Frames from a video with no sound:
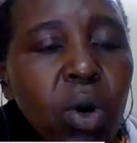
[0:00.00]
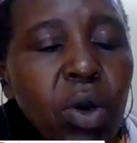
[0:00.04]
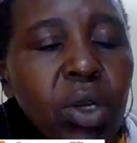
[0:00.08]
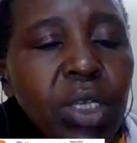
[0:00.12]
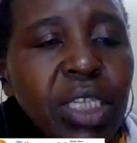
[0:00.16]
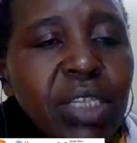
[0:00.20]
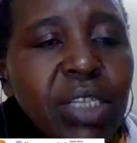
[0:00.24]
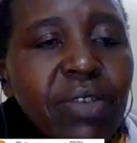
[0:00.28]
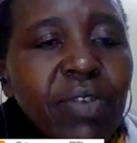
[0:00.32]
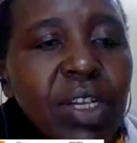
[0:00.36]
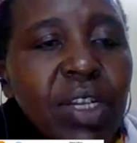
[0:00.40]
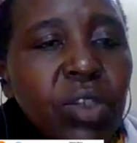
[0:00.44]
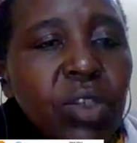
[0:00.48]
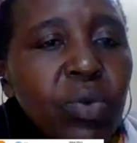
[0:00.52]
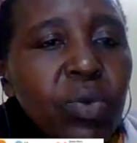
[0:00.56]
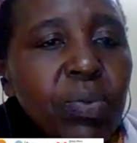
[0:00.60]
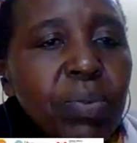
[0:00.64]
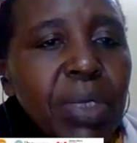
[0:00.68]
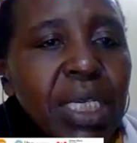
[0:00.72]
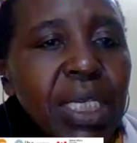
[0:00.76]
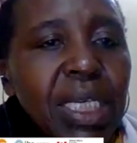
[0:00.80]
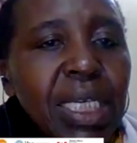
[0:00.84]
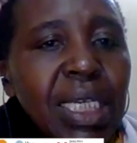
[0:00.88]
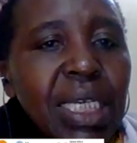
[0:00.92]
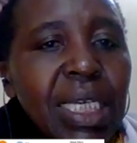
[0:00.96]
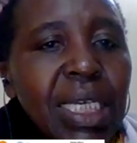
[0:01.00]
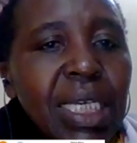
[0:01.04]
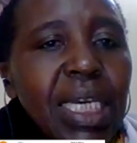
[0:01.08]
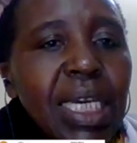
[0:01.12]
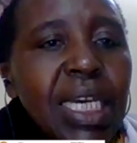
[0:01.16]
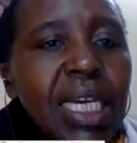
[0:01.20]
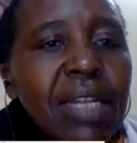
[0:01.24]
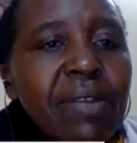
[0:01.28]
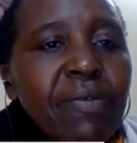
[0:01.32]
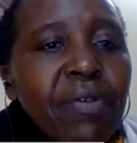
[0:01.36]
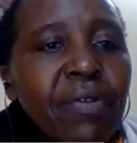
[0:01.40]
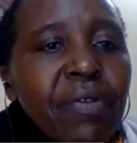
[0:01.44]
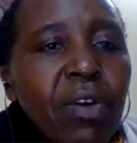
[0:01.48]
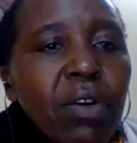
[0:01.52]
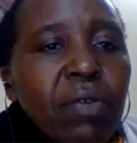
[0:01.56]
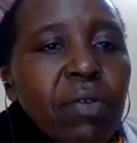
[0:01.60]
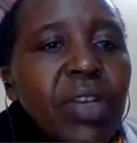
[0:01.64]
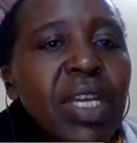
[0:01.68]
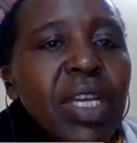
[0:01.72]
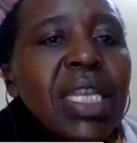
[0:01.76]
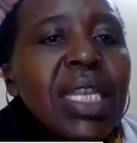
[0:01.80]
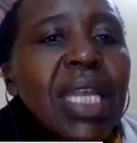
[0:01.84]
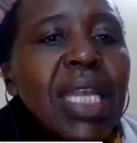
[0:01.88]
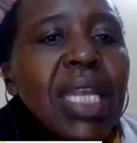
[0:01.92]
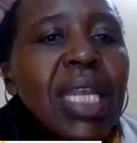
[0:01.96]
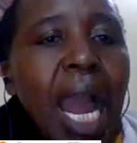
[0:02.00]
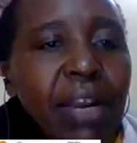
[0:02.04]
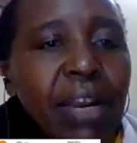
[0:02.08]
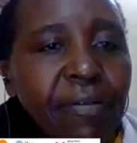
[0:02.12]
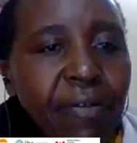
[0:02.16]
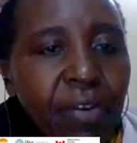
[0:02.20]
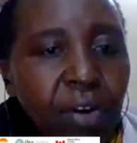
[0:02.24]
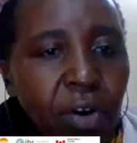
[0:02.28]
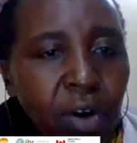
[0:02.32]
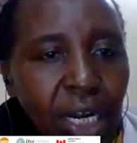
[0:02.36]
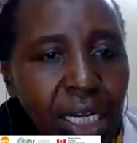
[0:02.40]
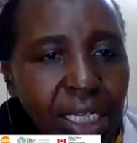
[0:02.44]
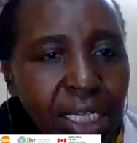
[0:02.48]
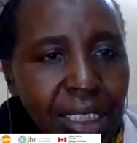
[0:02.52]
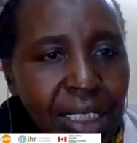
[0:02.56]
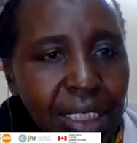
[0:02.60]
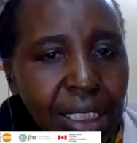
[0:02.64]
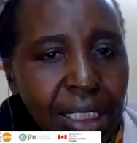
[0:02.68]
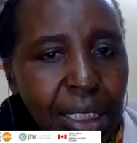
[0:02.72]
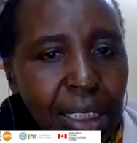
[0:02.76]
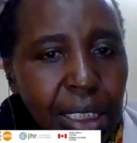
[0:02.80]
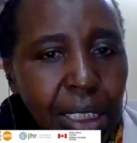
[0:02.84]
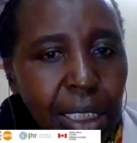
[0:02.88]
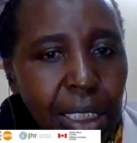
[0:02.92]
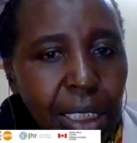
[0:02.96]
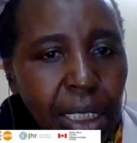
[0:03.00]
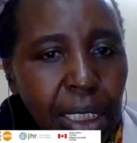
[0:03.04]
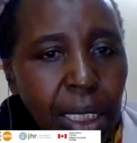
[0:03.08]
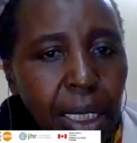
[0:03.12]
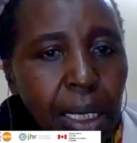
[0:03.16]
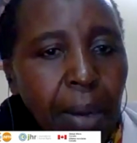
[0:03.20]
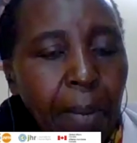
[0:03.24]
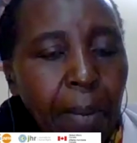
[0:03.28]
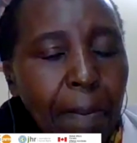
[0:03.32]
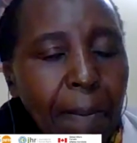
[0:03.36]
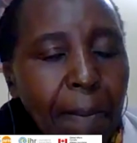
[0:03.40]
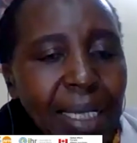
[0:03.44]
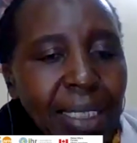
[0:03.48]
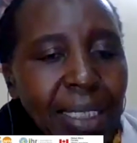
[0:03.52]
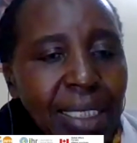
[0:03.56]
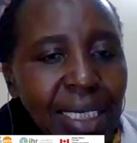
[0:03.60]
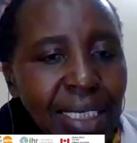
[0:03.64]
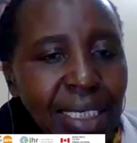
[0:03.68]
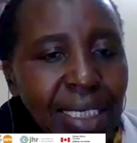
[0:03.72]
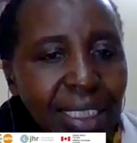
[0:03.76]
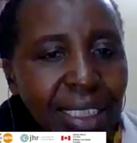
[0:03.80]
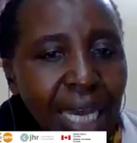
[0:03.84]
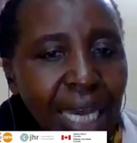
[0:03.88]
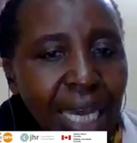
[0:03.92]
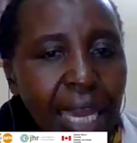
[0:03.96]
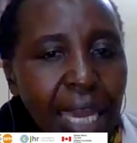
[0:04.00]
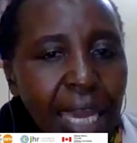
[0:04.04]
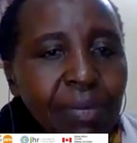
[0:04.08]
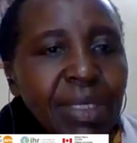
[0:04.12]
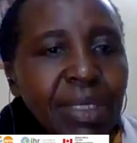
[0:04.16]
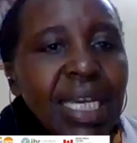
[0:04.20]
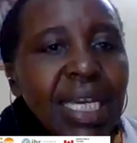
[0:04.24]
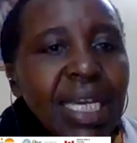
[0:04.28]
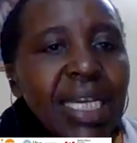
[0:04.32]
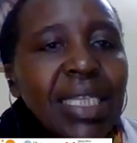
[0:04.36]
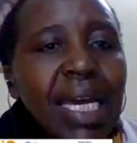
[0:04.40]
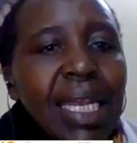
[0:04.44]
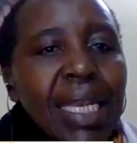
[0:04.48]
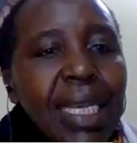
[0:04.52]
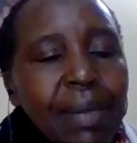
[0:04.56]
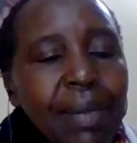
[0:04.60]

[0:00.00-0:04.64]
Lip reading: want even to be involved in advocacy. But at times there's a